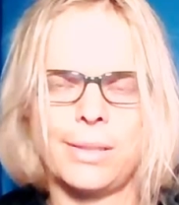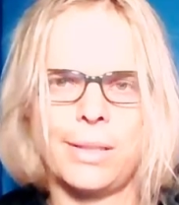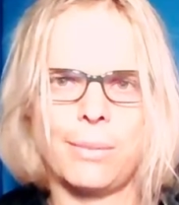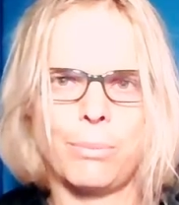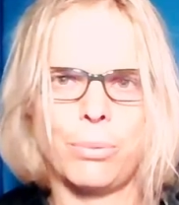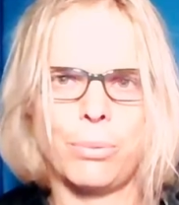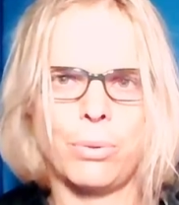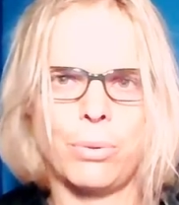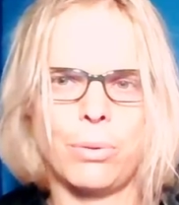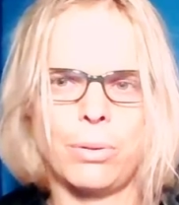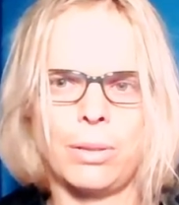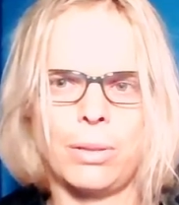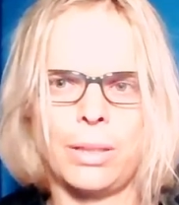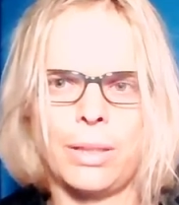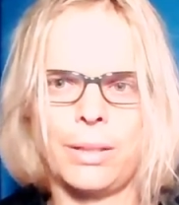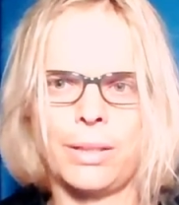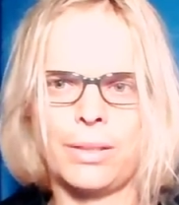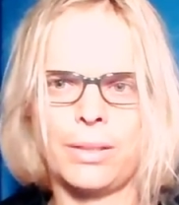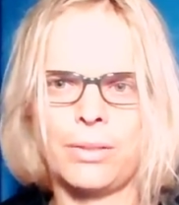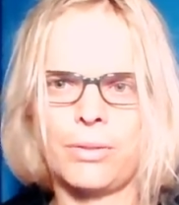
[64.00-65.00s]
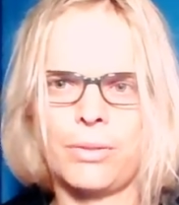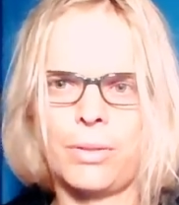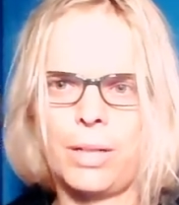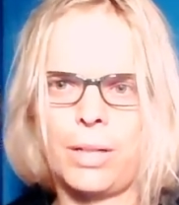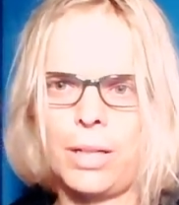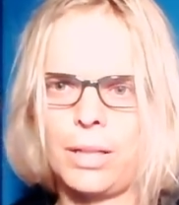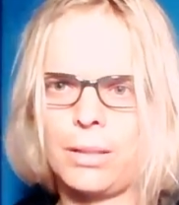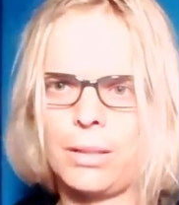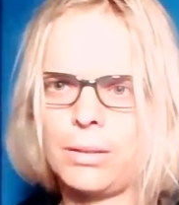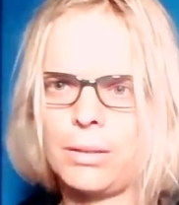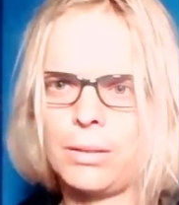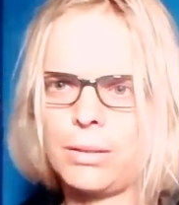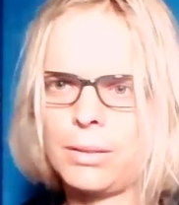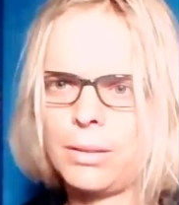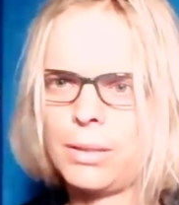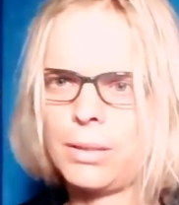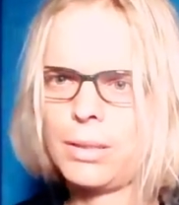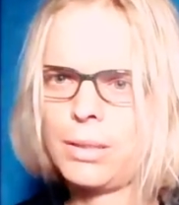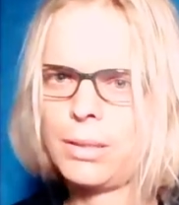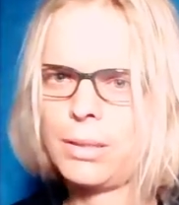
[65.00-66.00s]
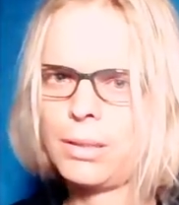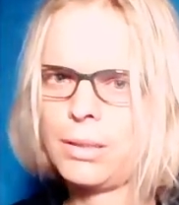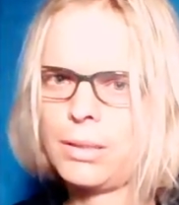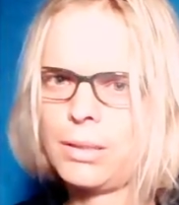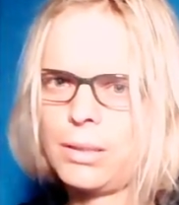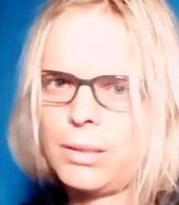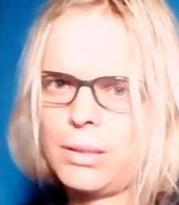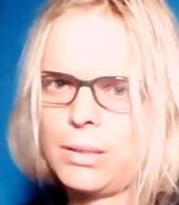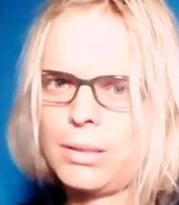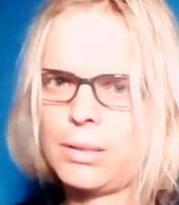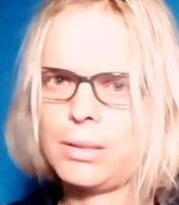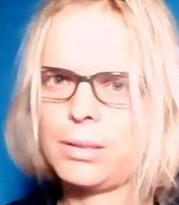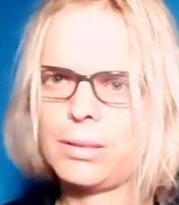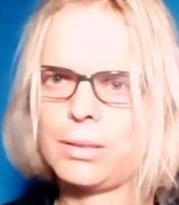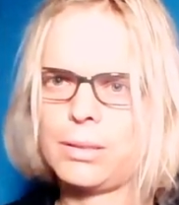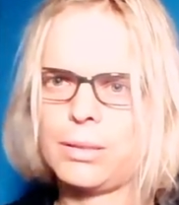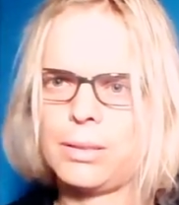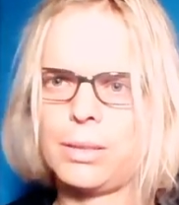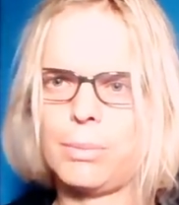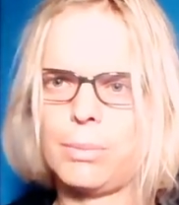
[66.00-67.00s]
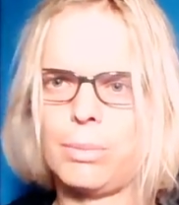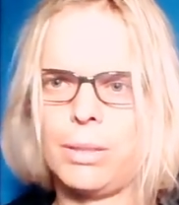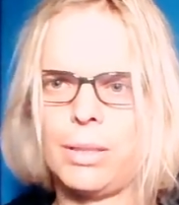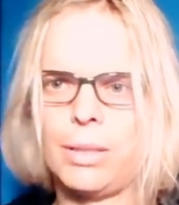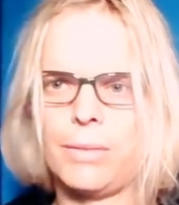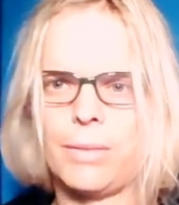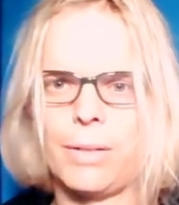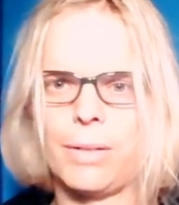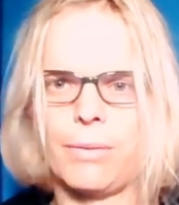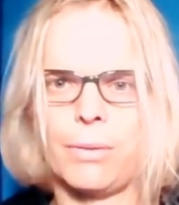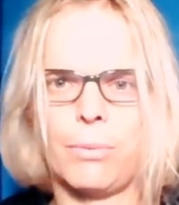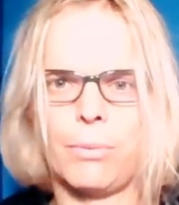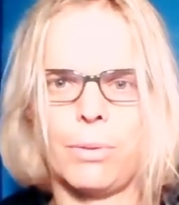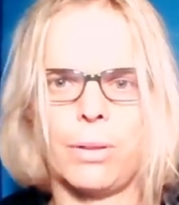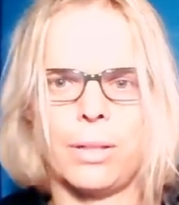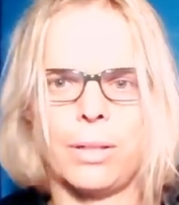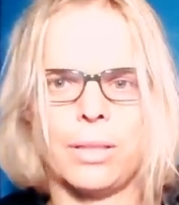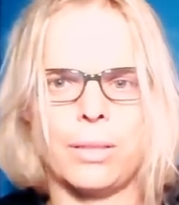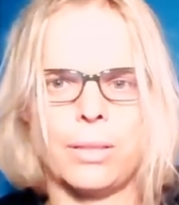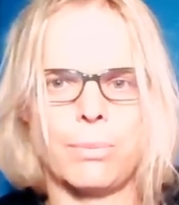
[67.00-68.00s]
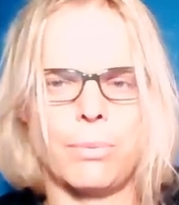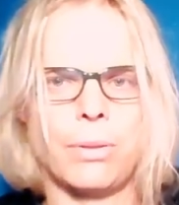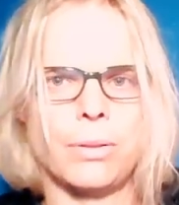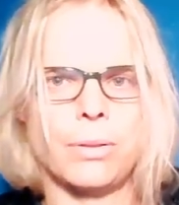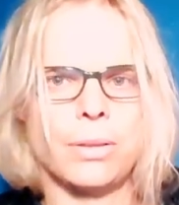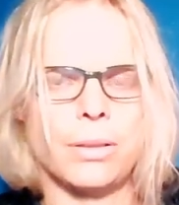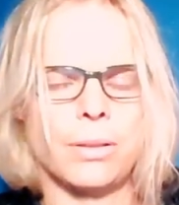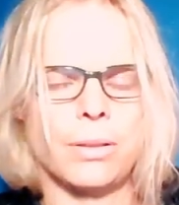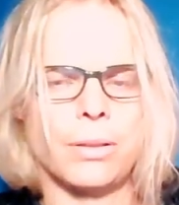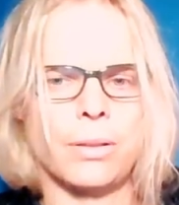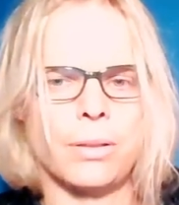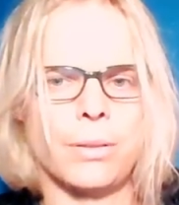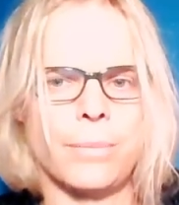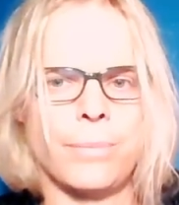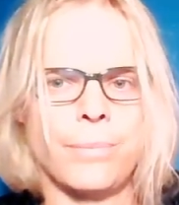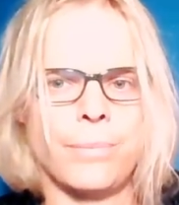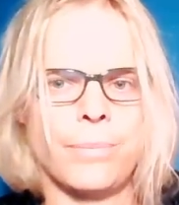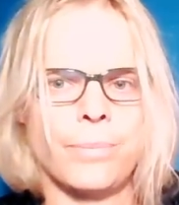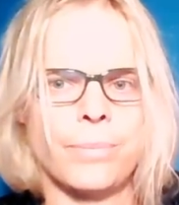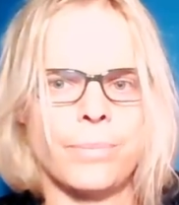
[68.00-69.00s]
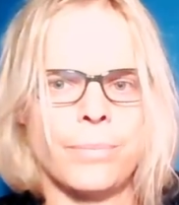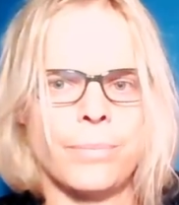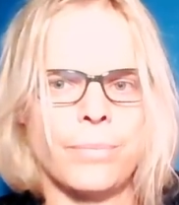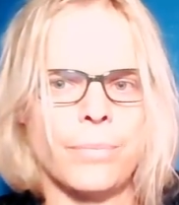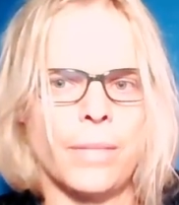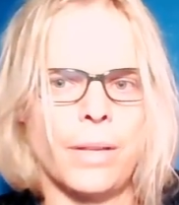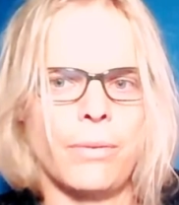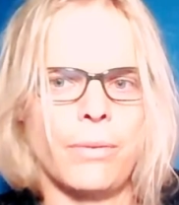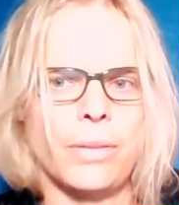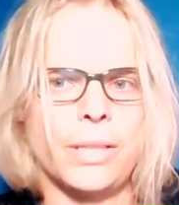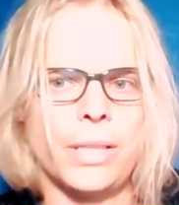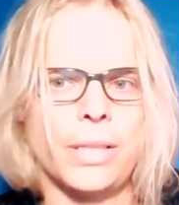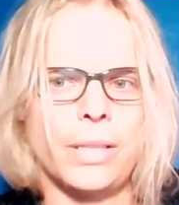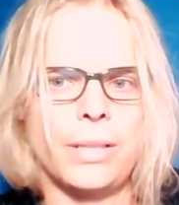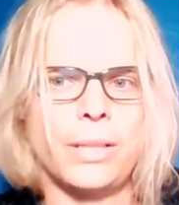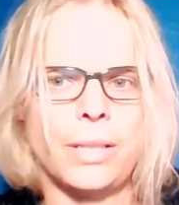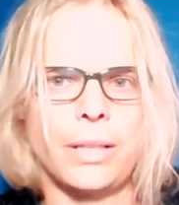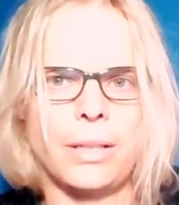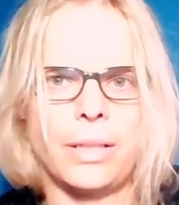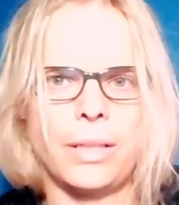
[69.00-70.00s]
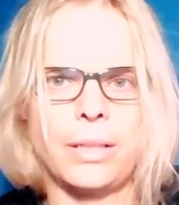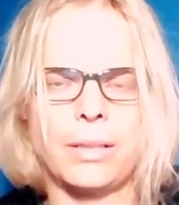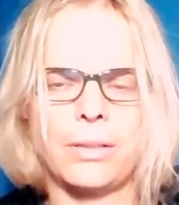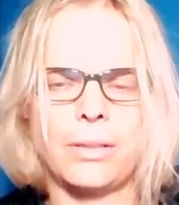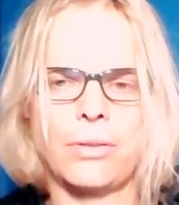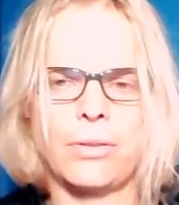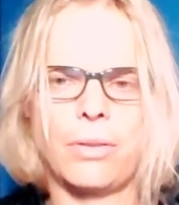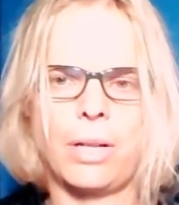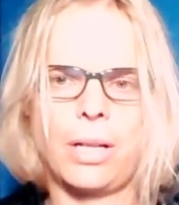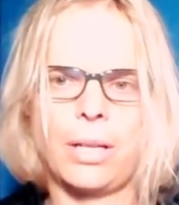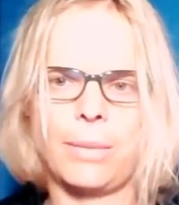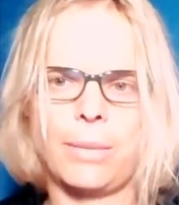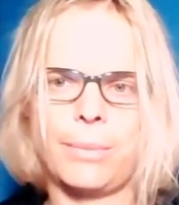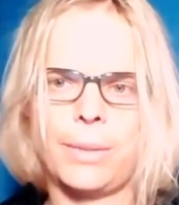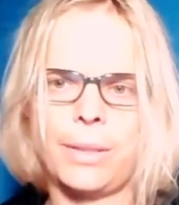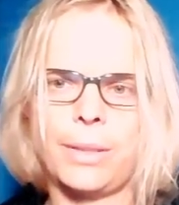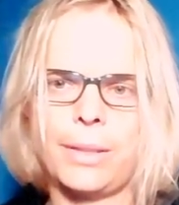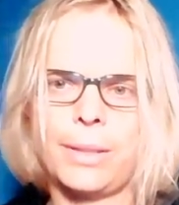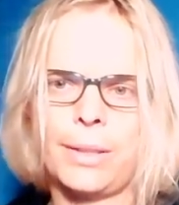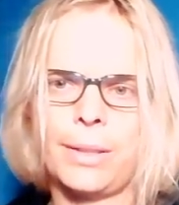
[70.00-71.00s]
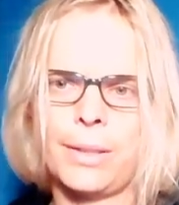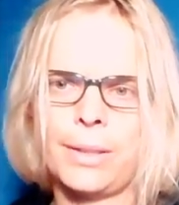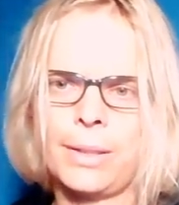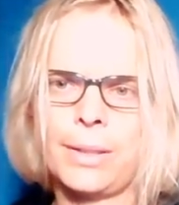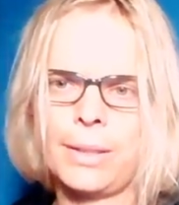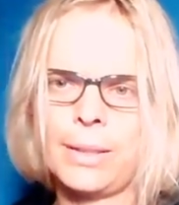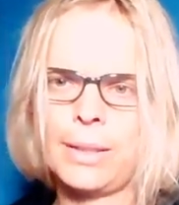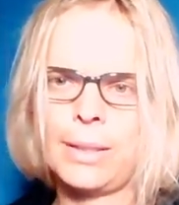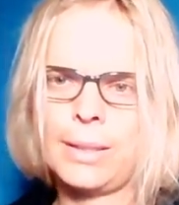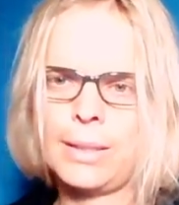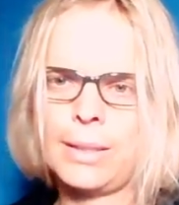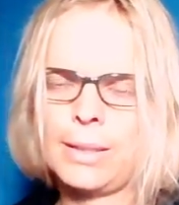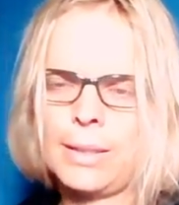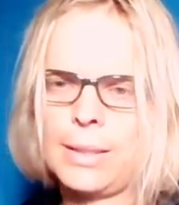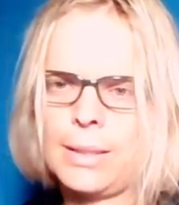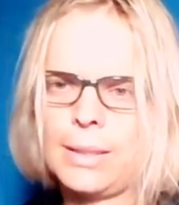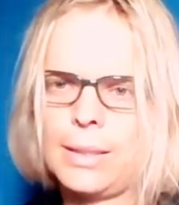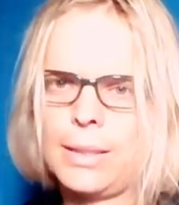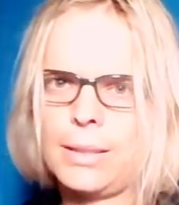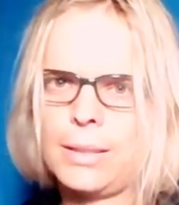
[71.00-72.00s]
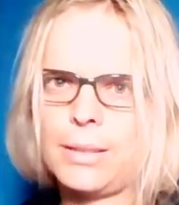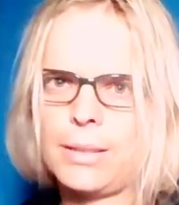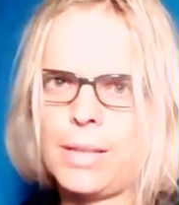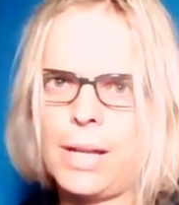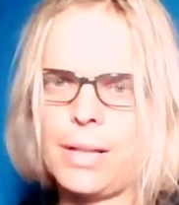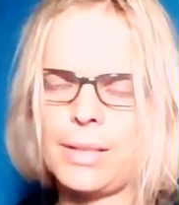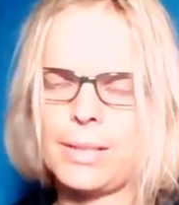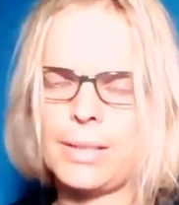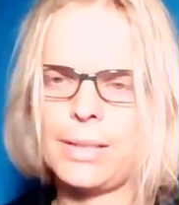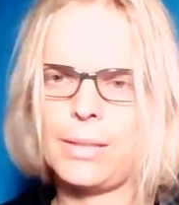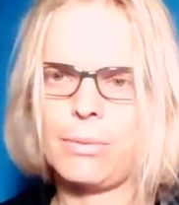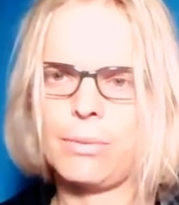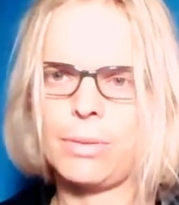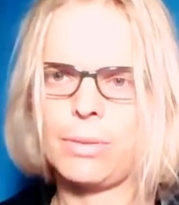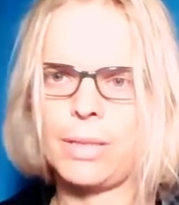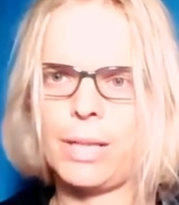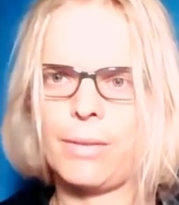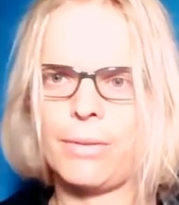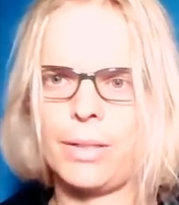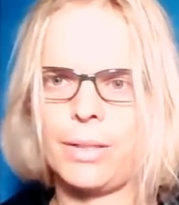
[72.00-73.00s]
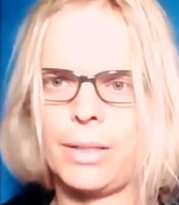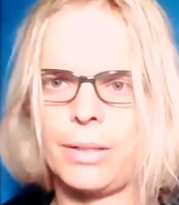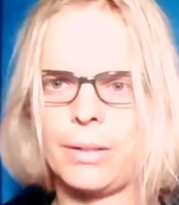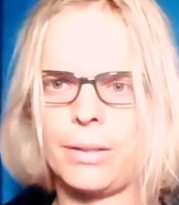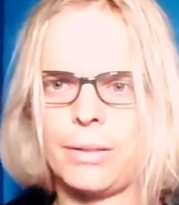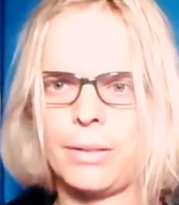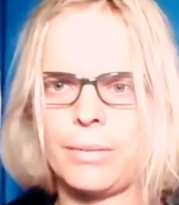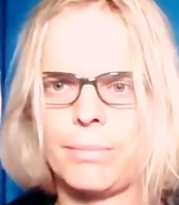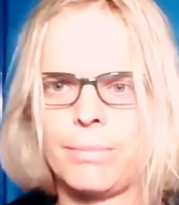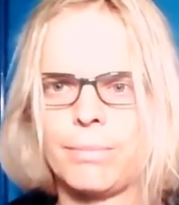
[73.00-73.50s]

done poorly in this trial. She believed every word he spoke to her, every detail he described. His honesty was evident.